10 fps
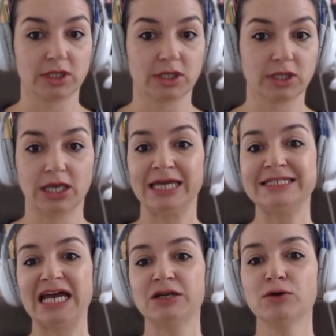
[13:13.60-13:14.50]
And then
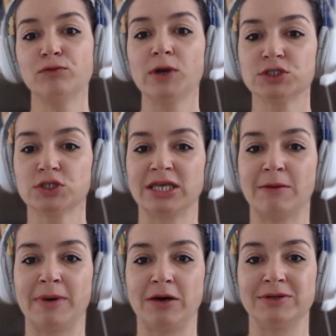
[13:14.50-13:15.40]
if we are talking
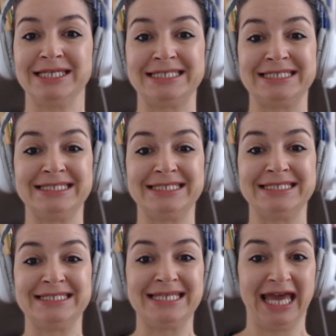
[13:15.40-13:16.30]
about
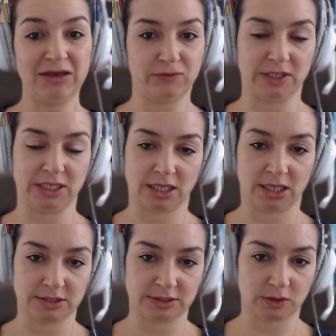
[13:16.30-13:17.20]
indefinite
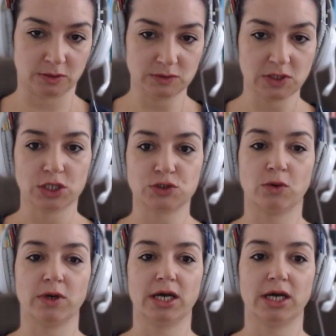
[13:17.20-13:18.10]
articles,
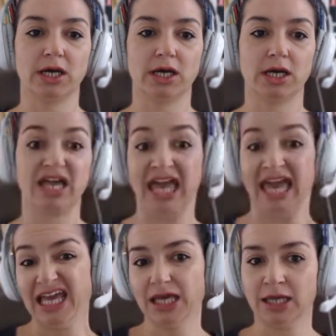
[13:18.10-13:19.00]
so a
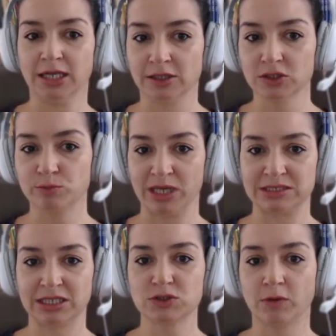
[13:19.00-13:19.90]
in English,
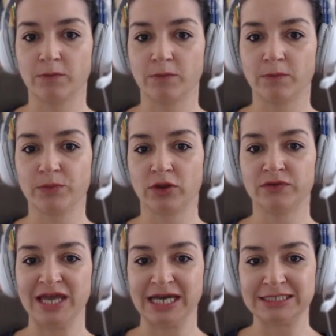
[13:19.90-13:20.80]
basically, so
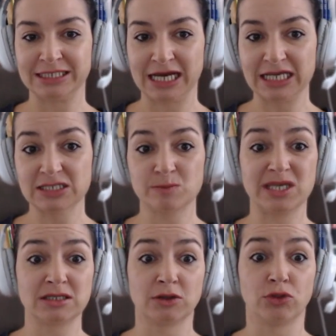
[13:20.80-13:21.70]
der, die, das is
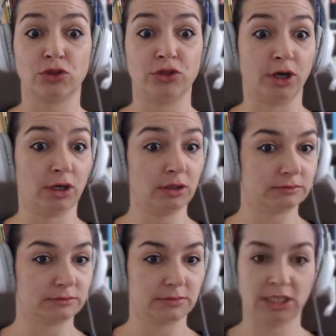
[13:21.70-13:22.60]
basically the
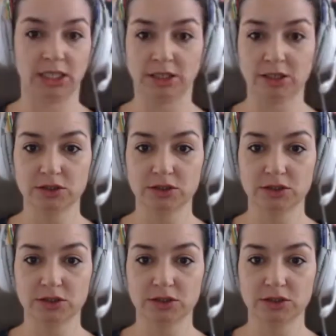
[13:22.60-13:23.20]
in English,